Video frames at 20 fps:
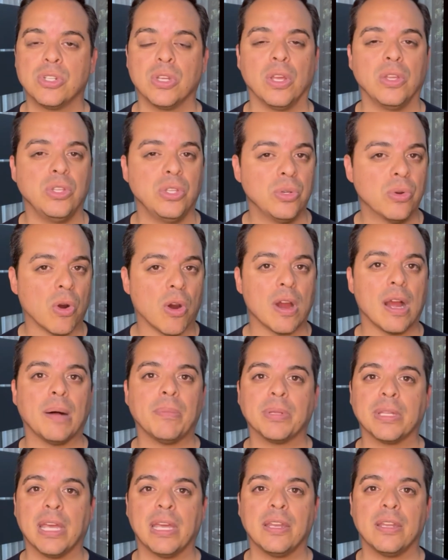You are
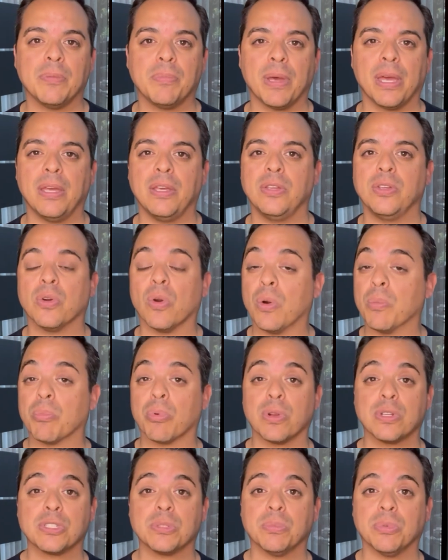obligated to pay your own
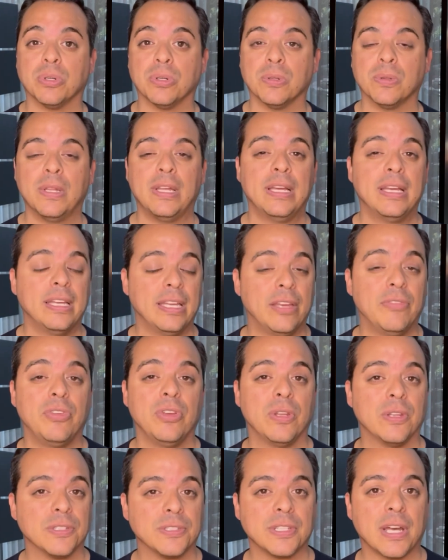principal if you
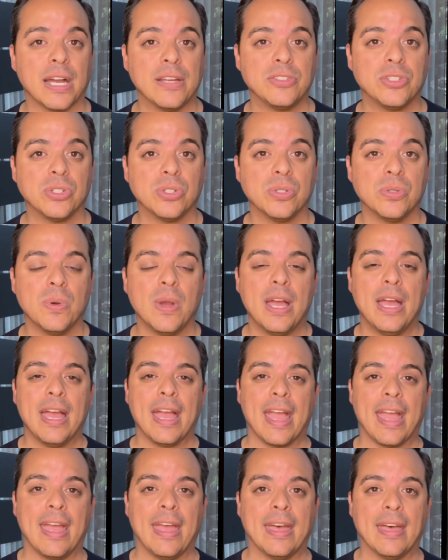decide to,
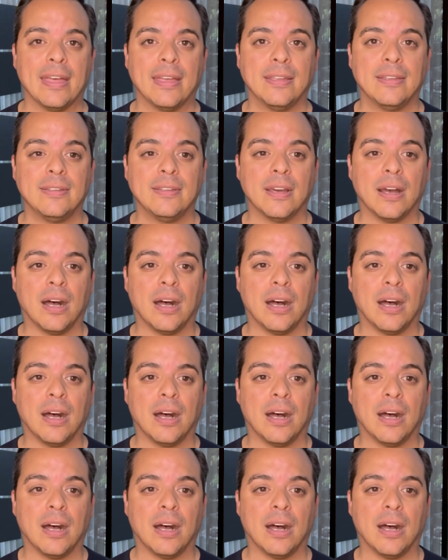and